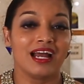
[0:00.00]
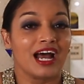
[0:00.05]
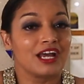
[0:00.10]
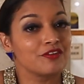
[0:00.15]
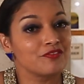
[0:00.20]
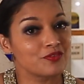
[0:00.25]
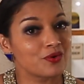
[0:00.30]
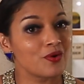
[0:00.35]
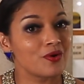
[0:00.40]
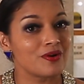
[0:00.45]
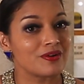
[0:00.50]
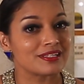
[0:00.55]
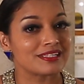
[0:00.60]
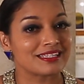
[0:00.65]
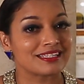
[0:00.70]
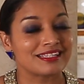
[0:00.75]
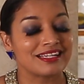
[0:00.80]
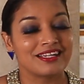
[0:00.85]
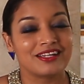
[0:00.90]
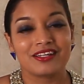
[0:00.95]
And of
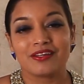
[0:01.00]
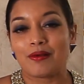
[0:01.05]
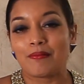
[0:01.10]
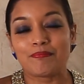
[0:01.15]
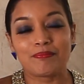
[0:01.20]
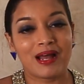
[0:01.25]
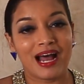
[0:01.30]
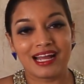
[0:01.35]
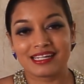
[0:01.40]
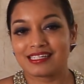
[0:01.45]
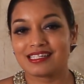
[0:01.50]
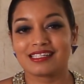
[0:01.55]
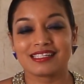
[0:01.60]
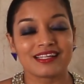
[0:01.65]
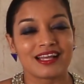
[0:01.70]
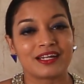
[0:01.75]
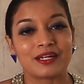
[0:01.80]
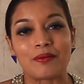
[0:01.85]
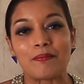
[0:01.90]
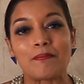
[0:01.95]
course, Pat is
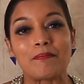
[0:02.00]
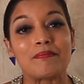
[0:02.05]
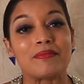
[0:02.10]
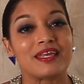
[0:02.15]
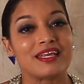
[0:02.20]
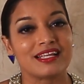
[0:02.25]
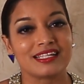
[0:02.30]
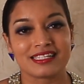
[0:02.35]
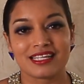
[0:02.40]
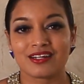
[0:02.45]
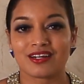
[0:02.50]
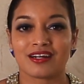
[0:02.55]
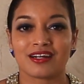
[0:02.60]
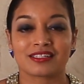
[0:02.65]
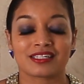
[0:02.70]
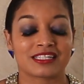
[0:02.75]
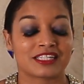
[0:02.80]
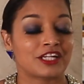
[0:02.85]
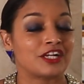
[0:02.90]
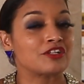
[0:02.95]
an amazing
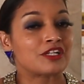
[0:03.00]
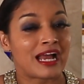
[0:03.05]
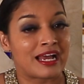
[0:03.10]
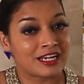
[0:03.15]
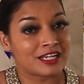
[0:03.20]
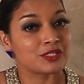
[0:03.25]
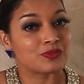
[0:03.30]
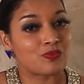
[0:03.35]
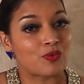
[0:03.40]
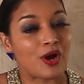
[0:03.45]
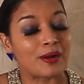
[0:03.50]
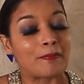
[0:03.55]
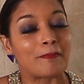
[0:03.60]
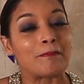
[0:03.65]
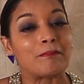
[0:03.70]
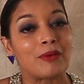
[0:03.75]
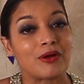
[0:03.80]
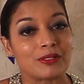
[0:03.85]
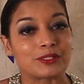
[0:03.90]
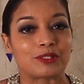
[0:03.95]
artist and has won
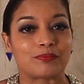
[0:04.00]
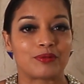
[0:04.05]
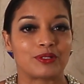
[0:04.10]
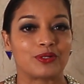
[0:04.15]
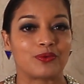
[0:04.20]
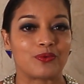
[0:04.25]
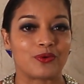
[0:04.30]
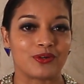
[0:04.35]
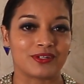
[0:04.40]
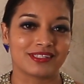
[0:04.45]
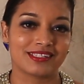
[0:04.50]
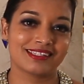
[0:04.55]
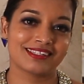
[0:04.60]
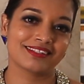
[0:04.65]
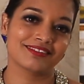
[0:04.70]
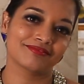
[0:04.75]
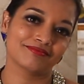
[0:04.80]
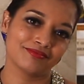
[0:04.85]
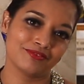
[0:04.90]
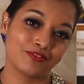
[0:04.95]
multiple
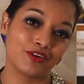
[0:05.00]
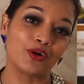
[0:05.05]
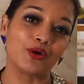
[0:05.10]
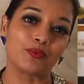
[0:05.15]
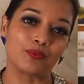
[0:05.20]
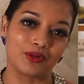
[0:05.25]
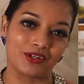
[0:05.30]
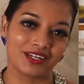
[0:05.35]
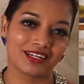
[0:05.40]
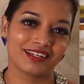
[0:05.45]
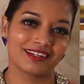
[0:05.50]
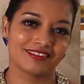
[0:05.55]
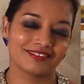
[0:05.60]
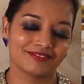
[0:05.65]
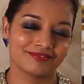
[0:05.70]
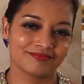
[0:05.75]
awards for her work.